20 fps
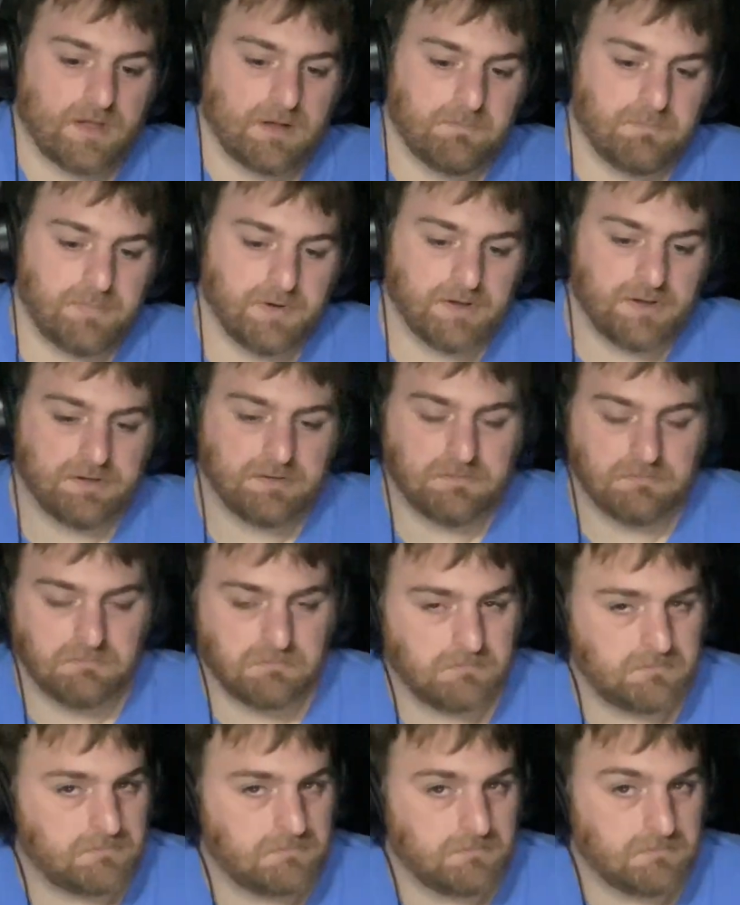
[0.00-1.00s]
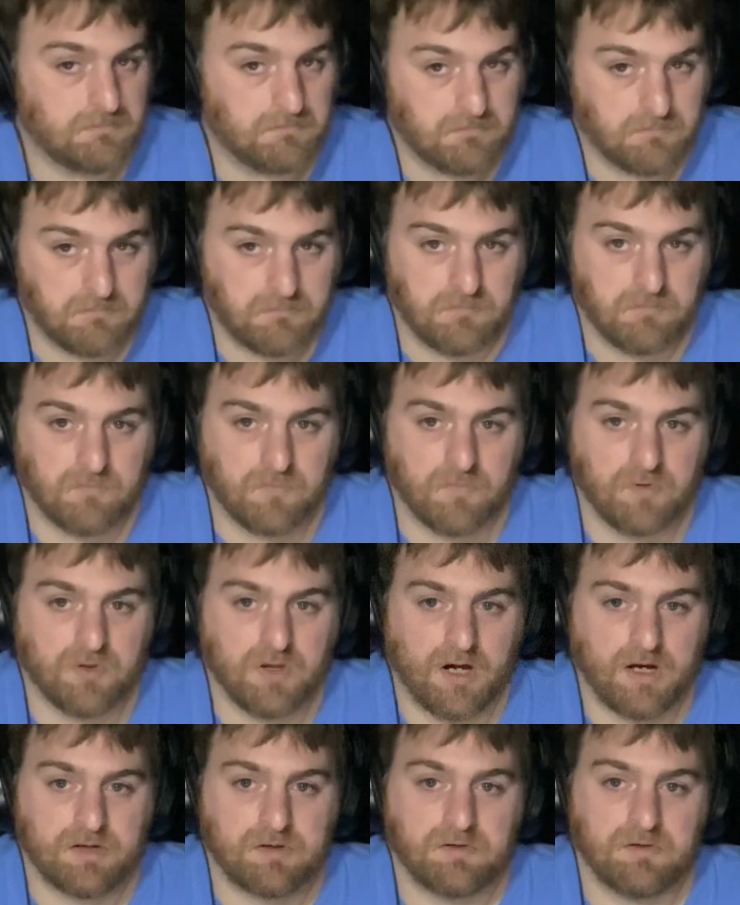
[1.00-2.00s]
but
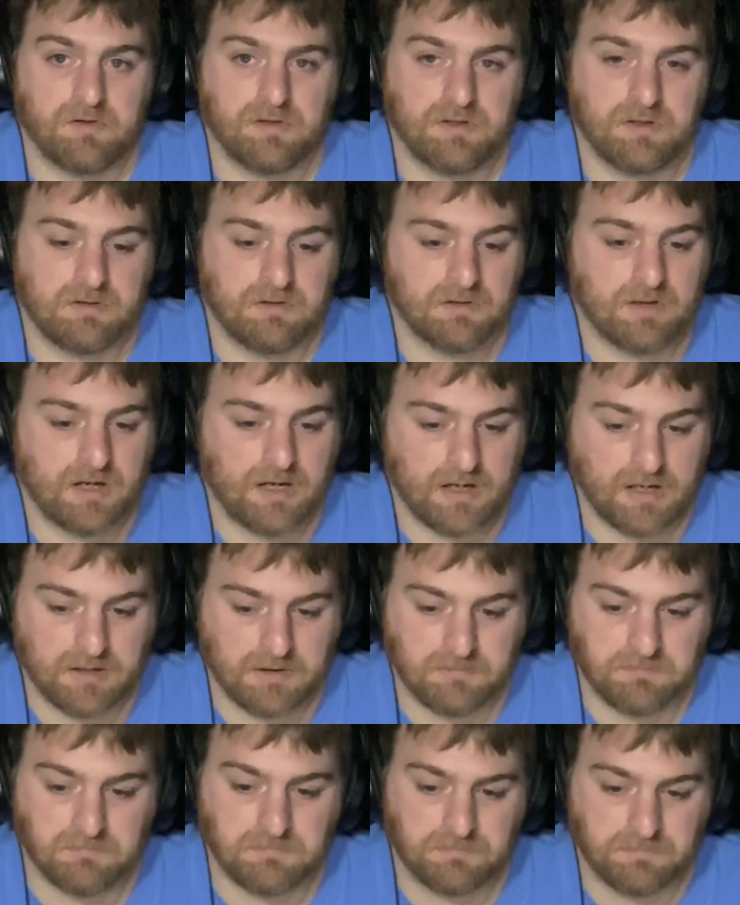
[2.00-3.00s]
luckily I